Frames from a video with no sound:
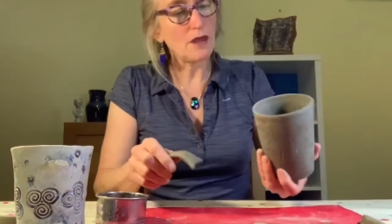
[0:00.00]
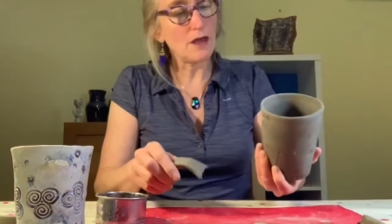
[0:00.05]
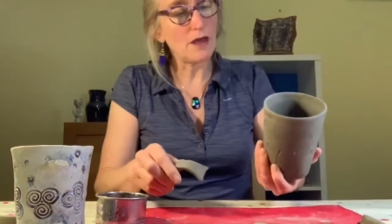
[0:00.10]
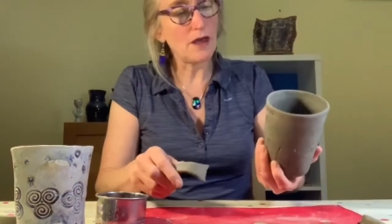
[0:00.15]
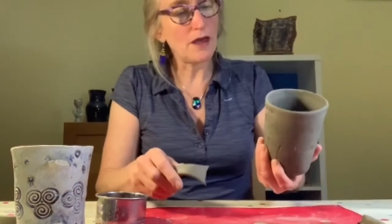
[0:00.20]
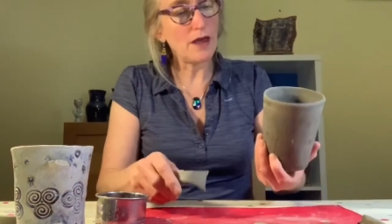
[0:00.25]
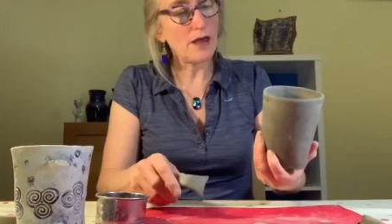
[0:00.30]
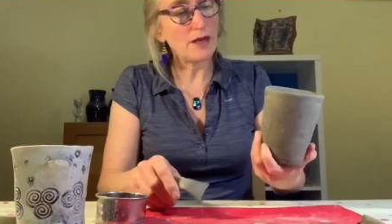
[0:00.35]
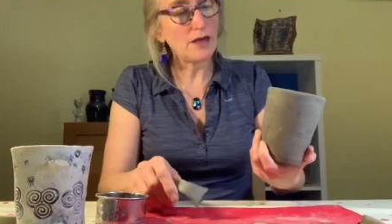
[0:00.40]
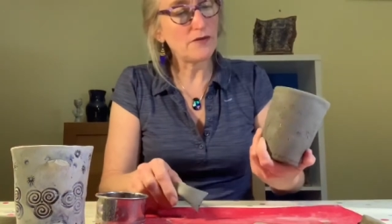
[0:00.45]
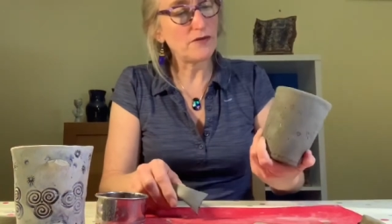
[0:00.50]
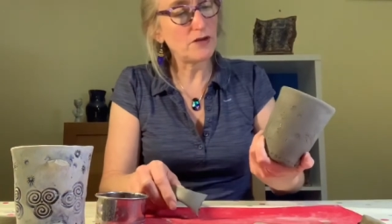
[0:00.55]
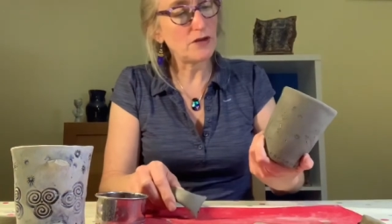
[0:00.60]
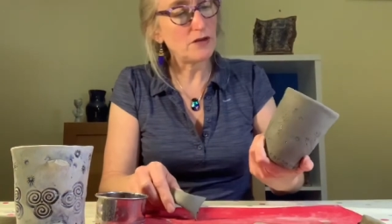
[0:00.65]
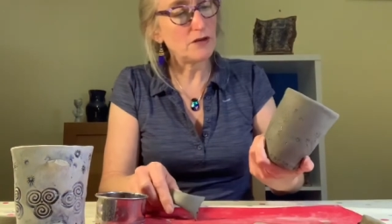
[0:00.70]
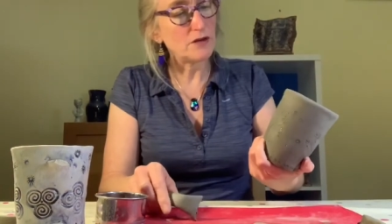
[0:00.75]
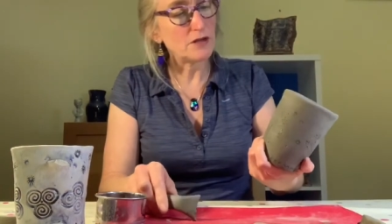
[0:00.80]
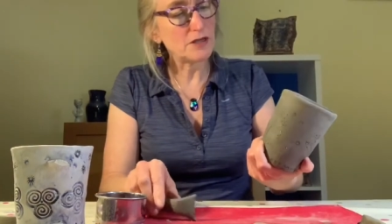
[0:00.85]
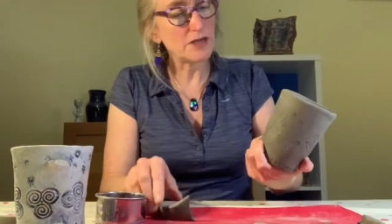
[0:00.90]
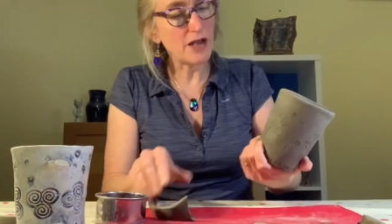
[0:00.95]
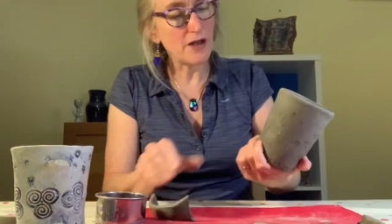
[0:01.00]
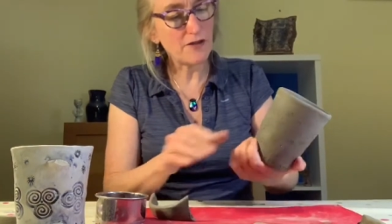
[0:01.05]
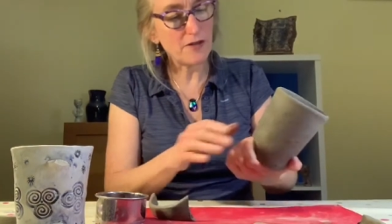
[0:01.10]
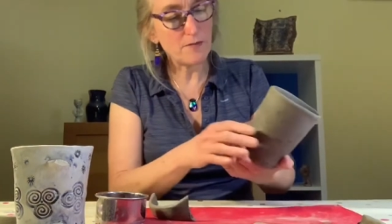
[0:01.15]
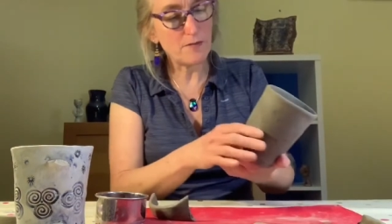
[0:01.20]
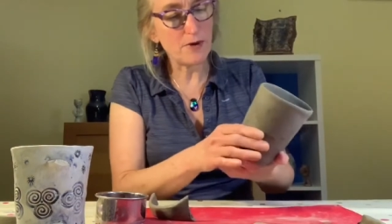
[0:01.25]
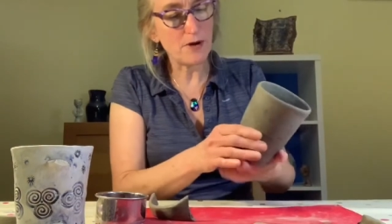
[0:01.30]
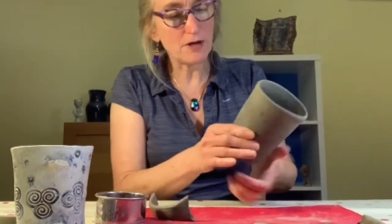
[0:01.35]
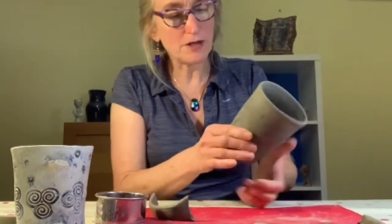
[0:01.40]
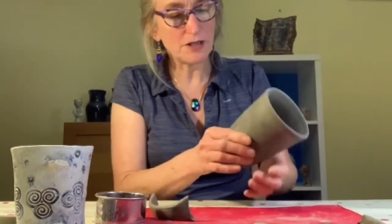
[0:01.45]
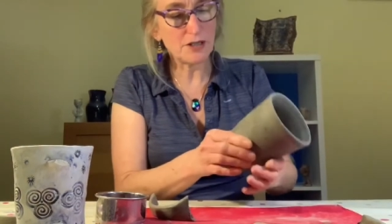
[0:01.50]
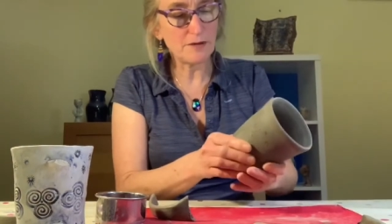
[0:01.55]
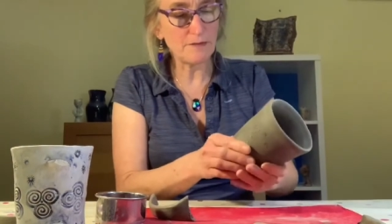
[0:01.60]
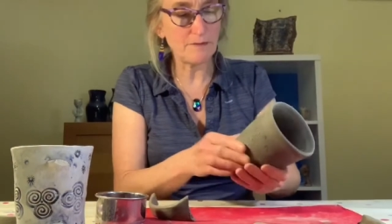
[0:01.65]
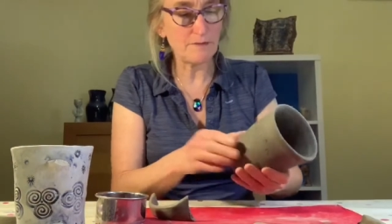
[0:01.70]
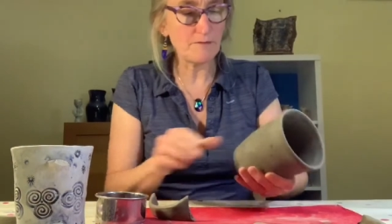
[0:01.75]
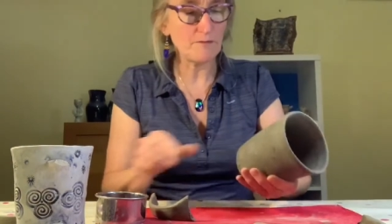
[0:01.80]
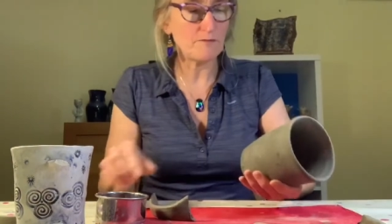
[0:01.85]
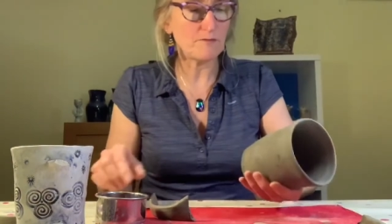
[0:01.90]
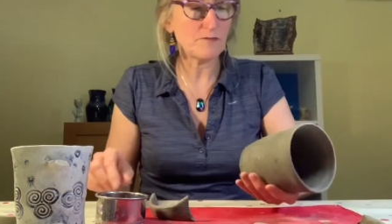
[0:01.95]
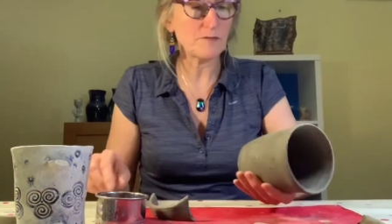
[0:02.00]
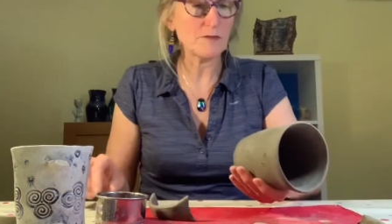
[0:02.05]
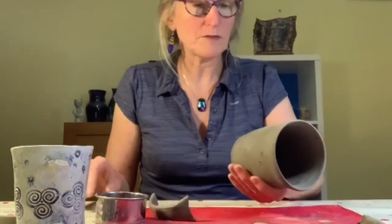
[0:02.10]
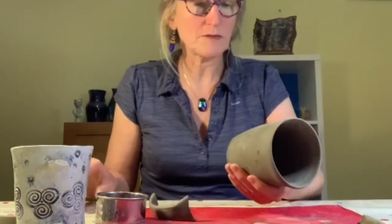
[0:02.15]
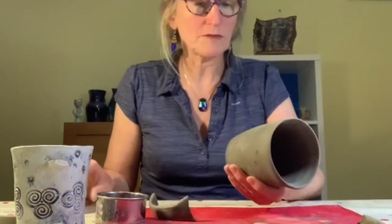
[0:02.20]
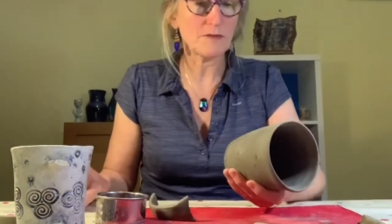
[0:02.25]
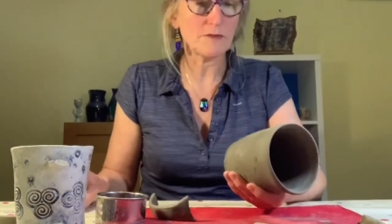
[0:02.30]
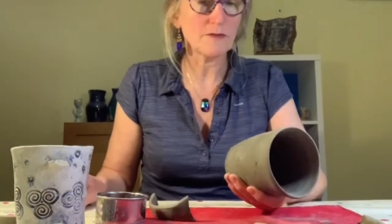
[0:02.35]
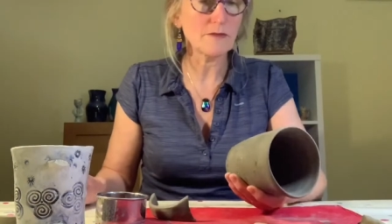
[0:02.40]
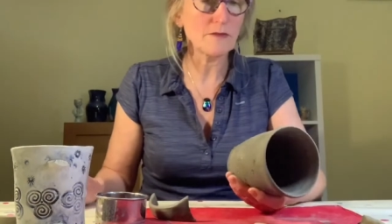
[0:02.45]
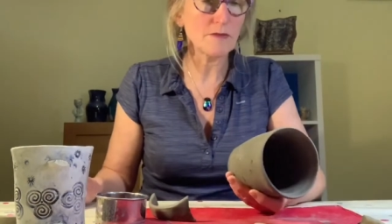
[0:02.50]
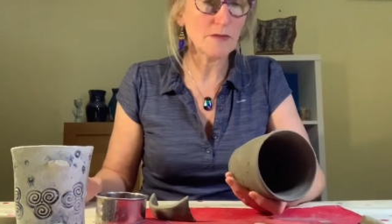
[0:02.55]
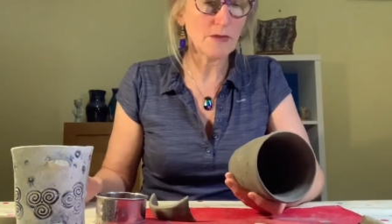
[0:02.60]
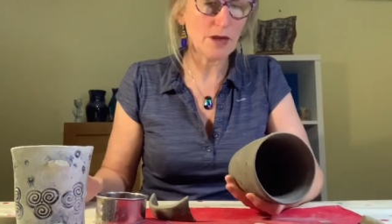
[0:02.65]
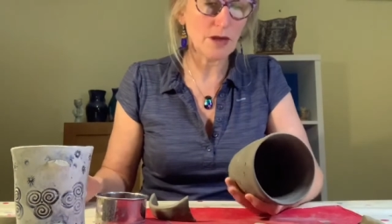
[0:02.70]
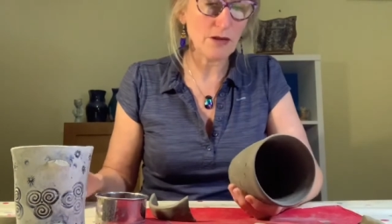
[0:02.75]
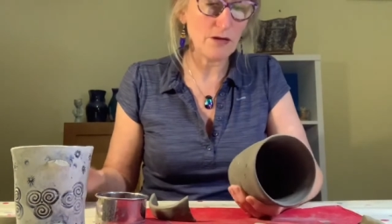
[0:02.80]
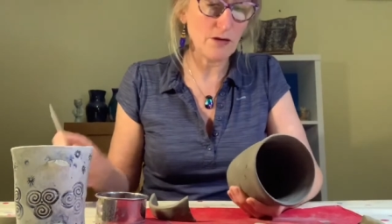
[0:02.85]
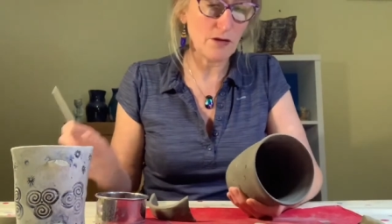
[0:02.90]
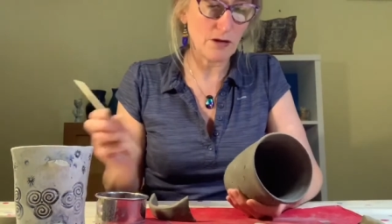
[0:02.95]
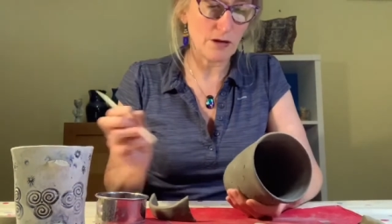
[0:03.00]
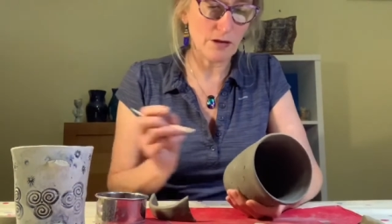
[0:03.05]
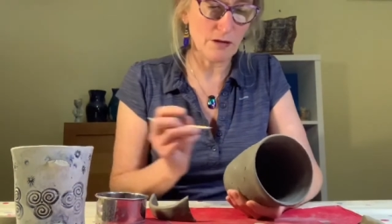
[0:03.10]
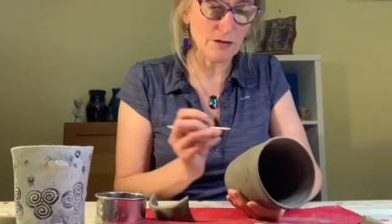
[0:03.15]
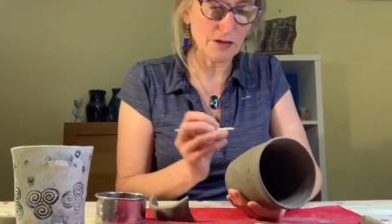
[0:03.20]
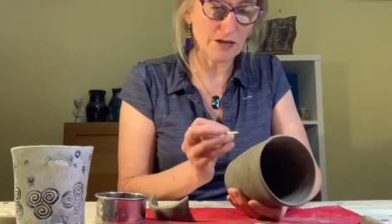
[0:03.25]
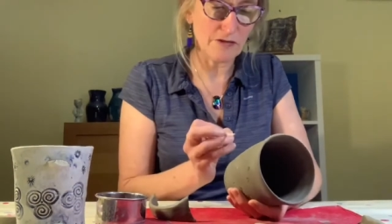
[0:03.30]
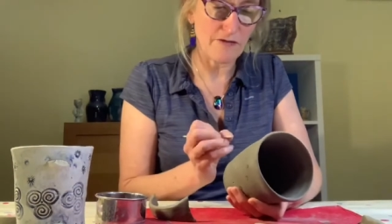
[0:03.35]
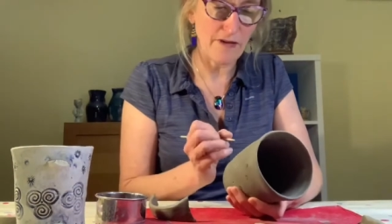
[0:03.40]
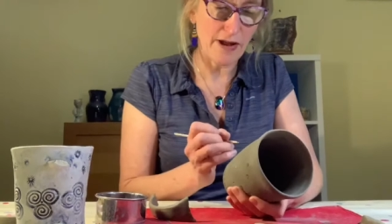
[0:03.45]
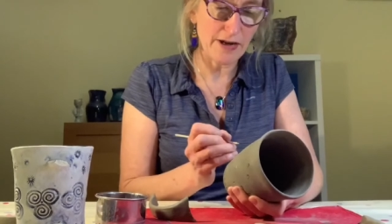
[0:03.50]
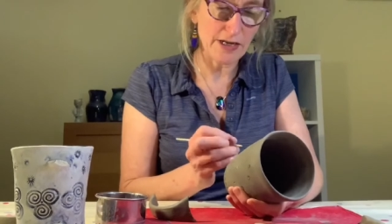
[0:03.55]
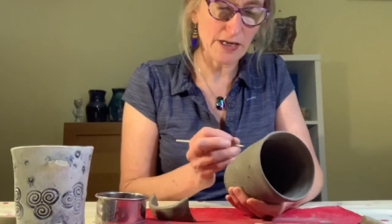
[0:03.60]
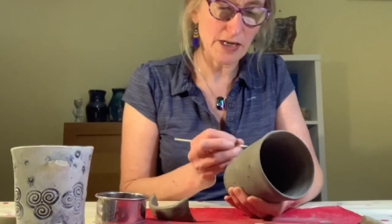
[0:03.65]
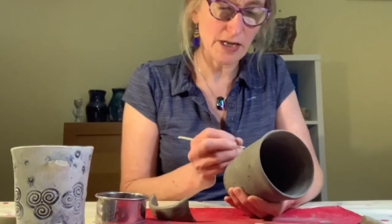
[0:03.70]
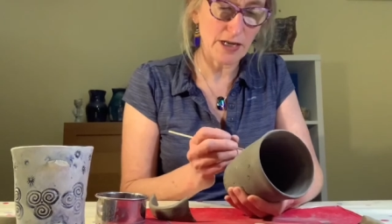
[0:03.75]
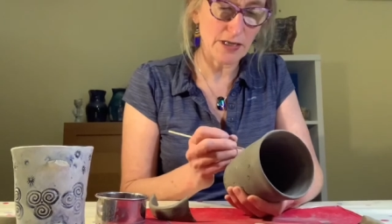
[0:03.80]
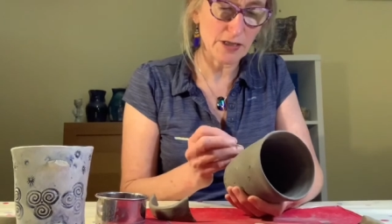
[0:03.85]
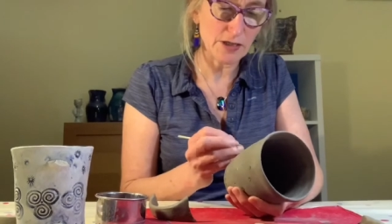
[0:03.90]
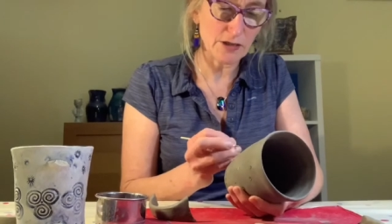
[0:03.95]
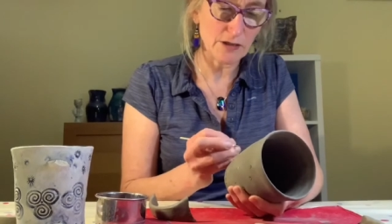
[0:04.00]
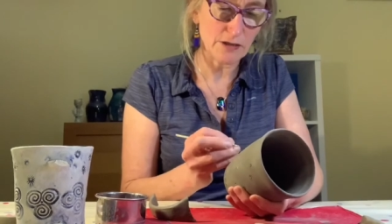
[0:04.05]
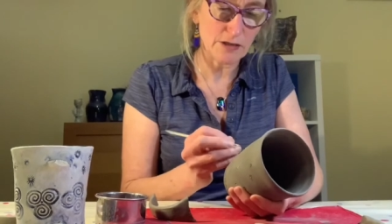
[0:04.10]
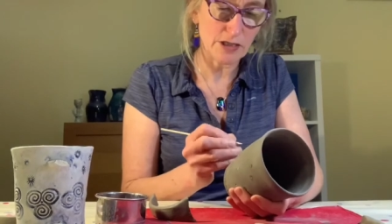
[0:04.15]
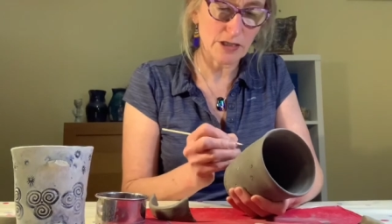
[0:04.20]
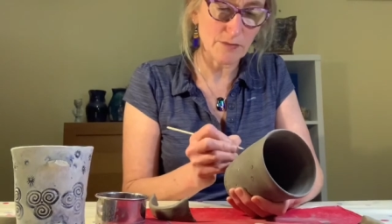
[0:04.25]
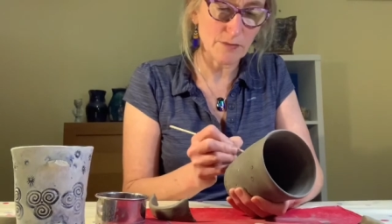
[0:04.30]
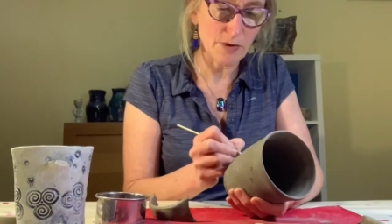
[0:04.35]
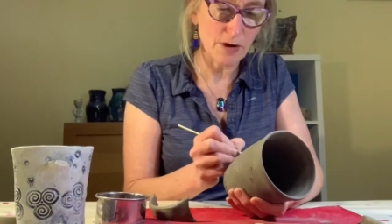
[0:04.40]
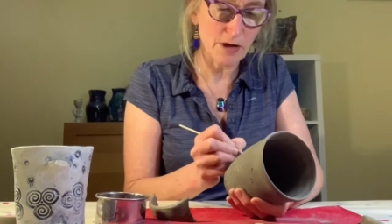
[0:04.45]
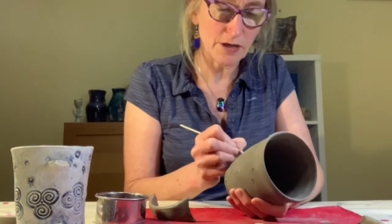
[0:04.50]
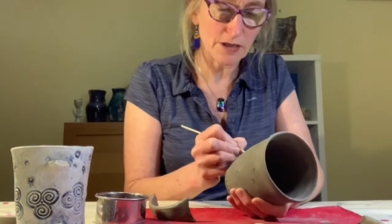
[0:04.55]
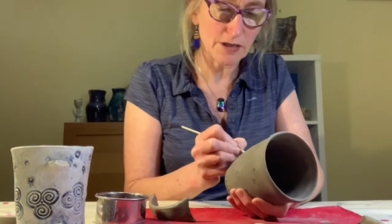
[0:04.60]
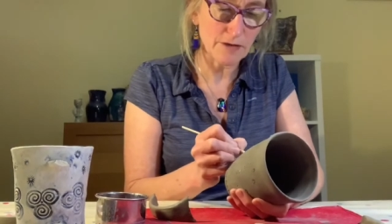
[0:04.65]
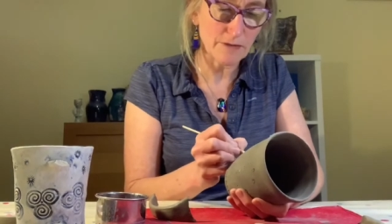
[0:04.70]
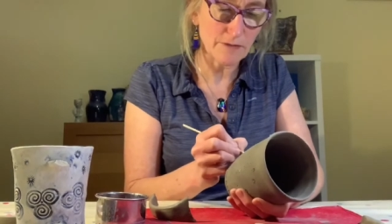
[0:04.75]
and if you look down the bottom you can also find a nice good spot